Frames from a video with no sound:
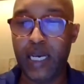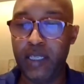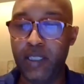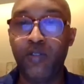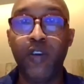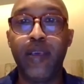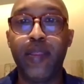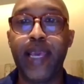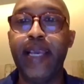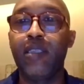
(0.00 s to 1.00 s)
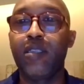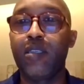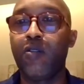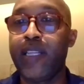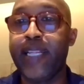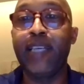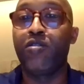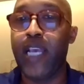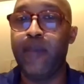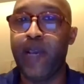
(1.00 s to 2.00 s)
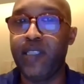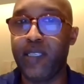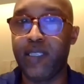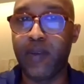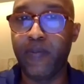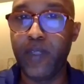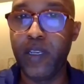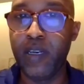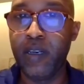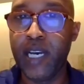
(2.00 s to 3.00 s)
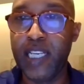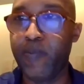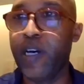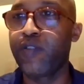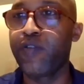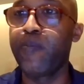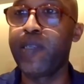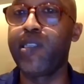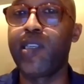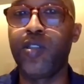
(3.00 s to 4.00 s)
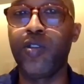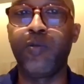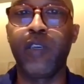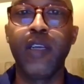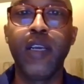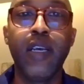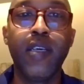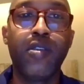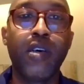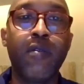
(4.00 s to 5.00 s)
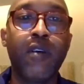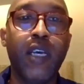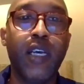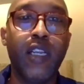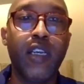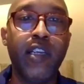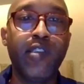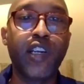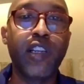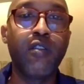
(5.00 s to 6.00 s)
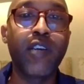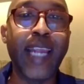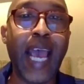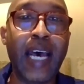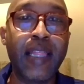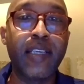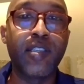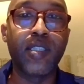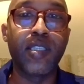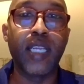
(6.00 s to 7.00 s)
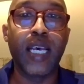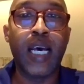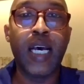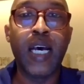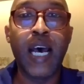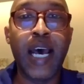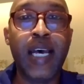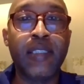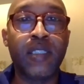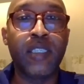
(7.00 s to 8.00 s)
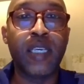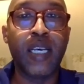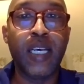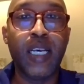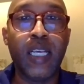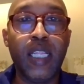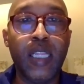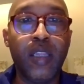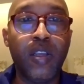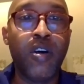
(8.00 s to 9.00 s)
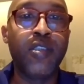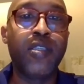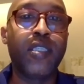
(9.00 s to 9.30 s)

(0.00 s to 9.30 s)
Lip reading: doing things on a day-to-day basis, you know, as part of your business as usual. So literally looking at at those